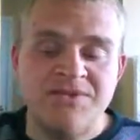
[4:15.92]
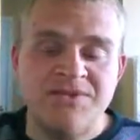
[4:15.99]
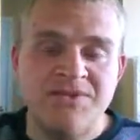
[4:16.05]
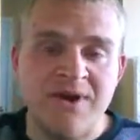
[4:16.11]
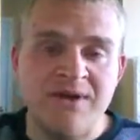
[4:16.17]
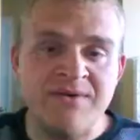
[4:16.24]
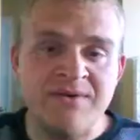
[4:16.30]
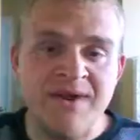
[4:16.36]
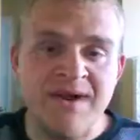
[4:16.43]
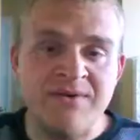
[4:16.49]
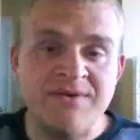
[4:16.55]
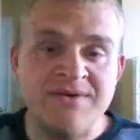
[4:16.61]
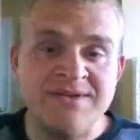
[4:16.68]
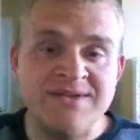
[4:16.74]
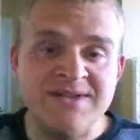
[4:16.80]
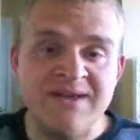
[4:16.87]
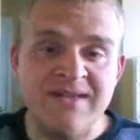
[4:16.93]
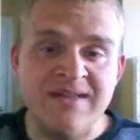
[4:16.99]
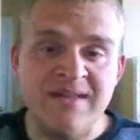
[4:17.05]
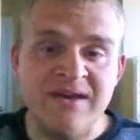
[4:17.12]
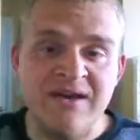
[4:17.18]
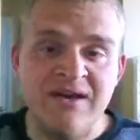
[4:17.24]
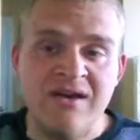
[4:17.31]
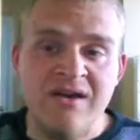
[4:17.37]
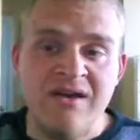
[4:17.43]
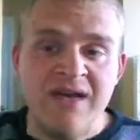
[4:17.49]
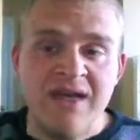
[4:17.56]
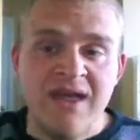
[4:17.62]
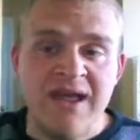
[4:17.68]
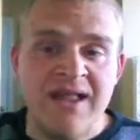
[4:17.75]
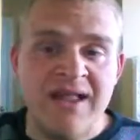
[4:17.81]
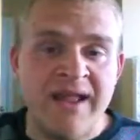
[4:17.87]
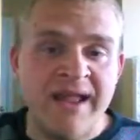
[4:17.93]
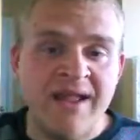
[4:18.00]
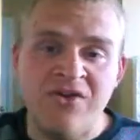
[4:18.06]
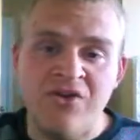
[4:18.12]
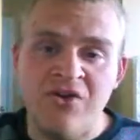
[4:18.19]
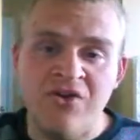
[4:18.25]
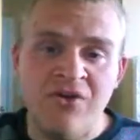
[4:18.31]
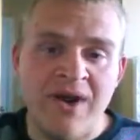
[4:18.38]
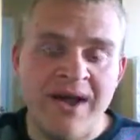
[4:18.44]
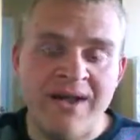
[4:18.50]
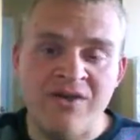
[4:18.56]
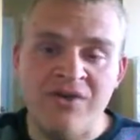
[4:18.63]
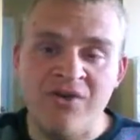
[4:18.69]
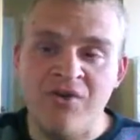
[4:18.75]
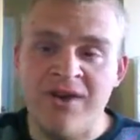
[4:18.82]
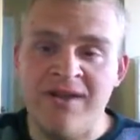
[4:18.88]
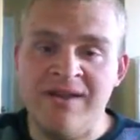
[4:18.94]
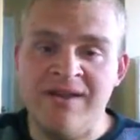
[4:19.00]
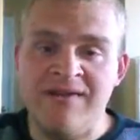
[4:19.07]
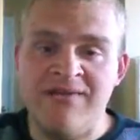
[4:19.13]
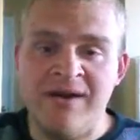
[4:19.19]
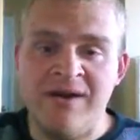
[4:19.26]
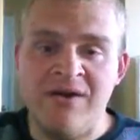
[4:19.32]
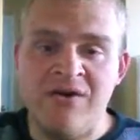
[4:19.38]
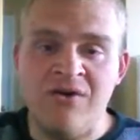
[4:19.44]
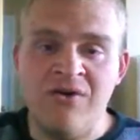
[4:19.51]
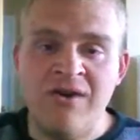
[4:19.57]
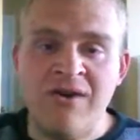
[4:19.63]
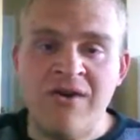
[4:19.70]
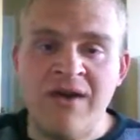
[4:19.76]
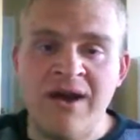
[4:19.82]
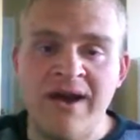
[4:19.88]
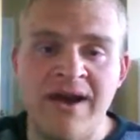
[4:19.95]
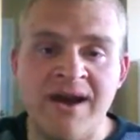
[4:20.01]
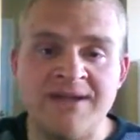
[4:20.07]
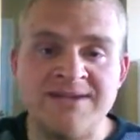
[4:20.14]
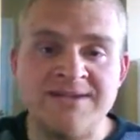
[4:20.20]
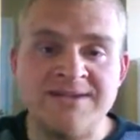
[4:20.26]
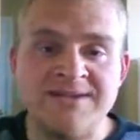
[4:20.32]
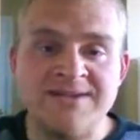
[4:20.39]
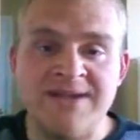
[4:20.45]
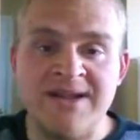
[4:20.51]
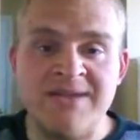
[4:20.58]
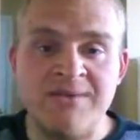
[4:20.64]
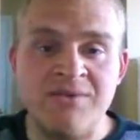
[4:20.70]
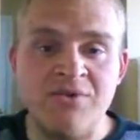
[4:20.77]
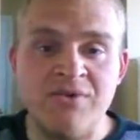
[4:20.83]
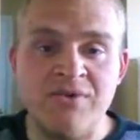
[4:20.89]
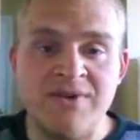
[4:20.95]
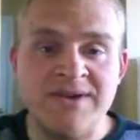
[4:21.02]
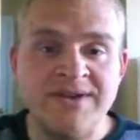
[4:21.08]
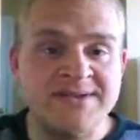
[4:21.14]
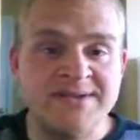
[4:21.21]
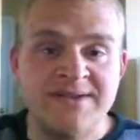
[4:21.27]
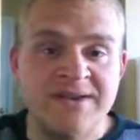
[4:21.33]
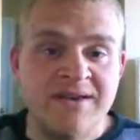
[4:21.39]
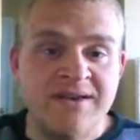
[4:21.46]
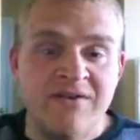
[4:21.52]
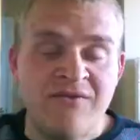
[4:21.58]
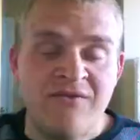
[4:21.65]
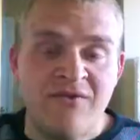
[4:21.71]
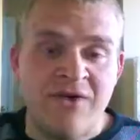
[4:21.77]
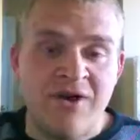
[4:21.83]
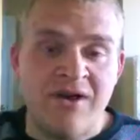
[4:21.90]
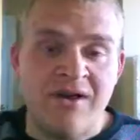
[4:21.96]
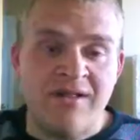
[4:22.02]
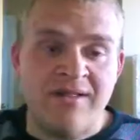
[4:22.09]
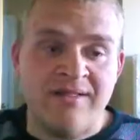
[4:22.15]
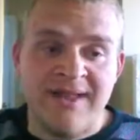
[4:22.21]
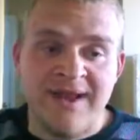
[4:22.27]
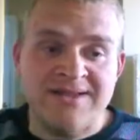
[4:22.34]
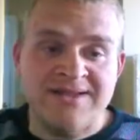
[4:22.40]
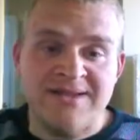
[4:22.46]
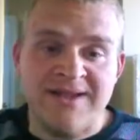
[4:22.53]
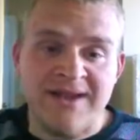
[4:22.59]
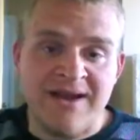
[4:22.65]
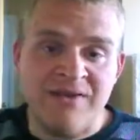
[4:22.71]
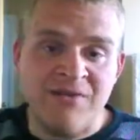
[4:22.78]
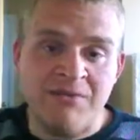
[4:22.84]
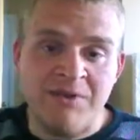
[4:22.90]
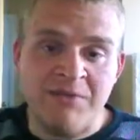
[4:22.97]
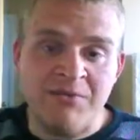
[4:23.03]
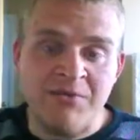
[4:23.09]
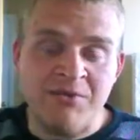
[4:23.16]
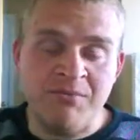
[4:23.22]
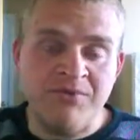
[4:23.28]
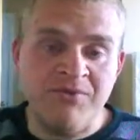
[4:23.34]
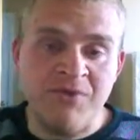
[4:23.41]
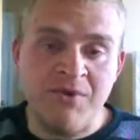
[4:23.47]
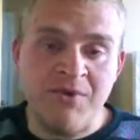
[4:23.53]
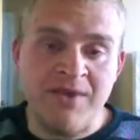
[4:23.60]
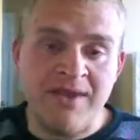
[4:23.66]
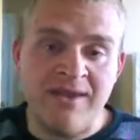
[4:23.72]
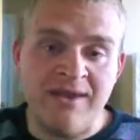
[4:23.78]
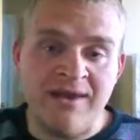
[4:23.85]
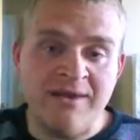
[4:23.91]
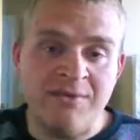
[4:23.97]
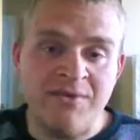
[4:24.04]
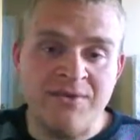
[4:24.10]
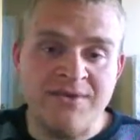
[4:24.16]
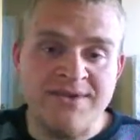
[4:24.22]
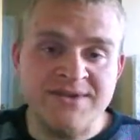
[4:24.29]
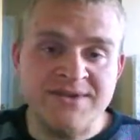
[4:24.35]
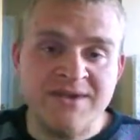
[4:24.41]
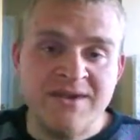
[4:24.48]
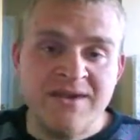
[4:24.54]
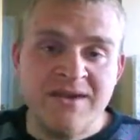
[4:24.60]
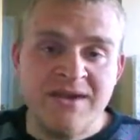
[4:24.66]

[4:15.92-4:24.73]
So I was sitting there, and I had no idea of how I got to the side of the pool, because for last thing I remembered before waking up was